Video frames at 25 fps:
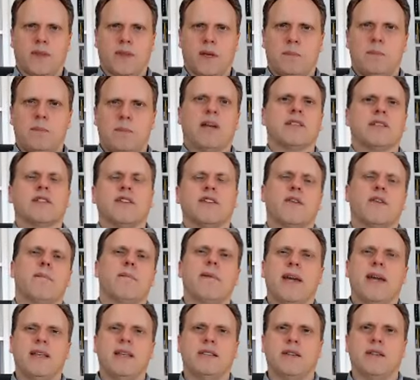because of the
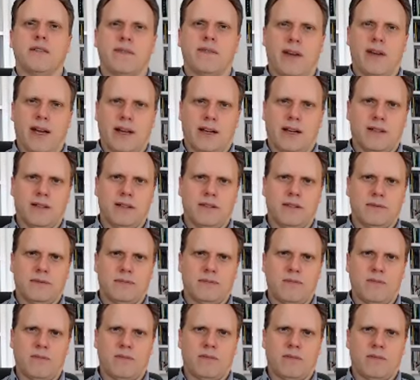base effect.
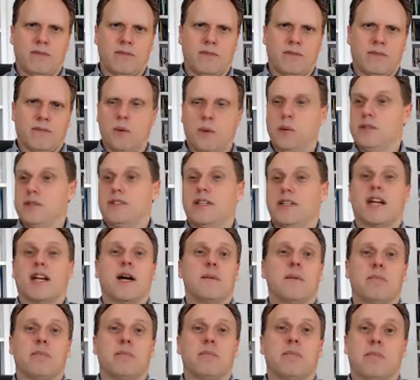It will tick
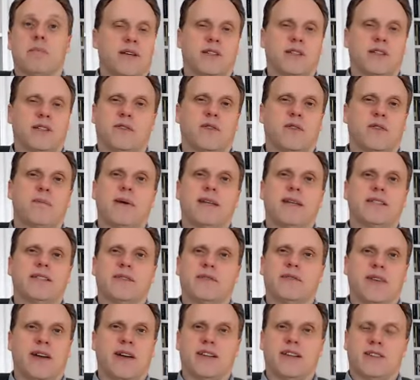up because of the base
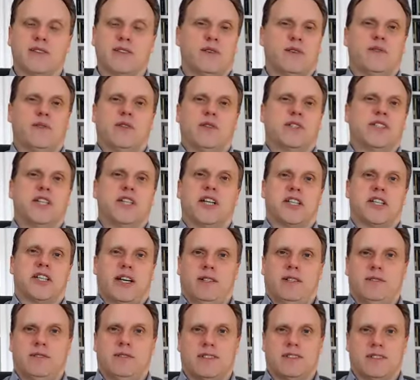effect of the
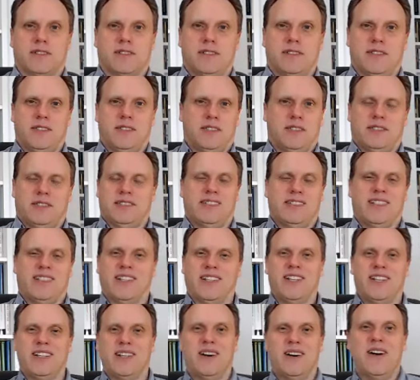shutdowns.
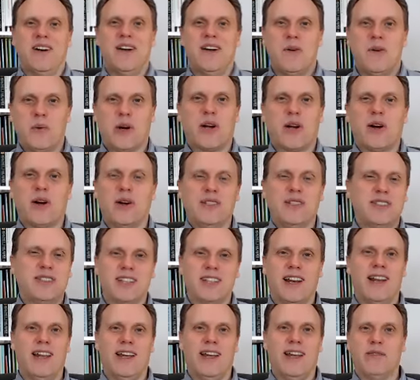You know, we're going to
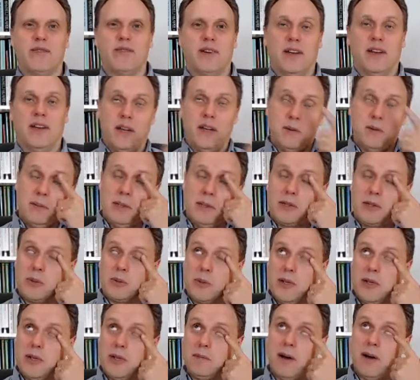live
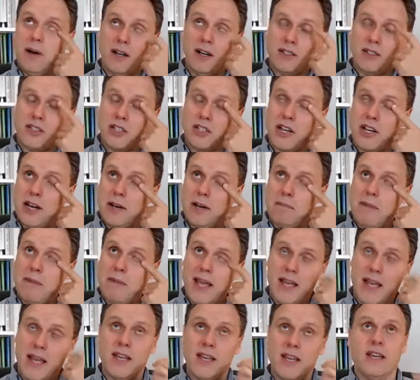between March and
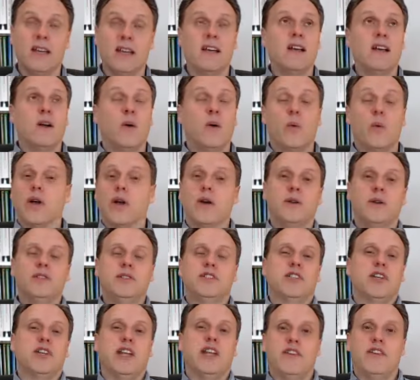May. We're going
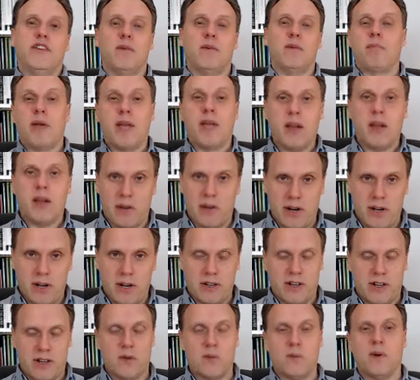to live a period
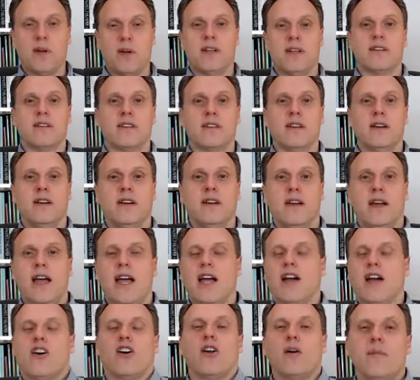in which
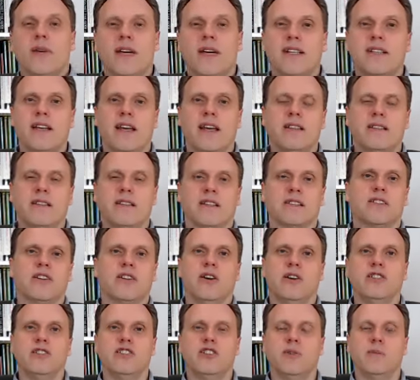economic data is
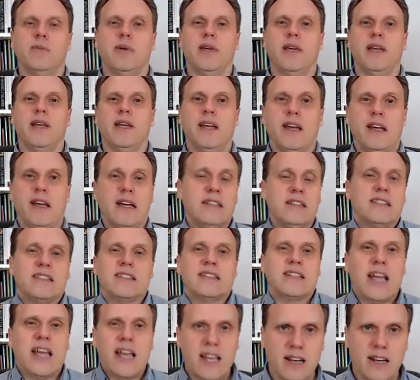going to be
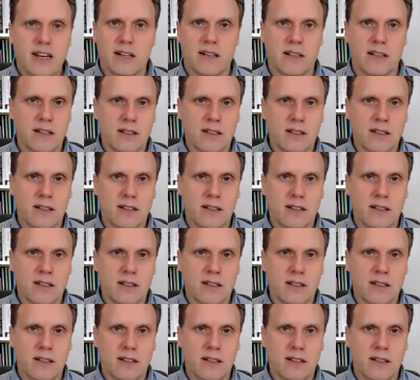insane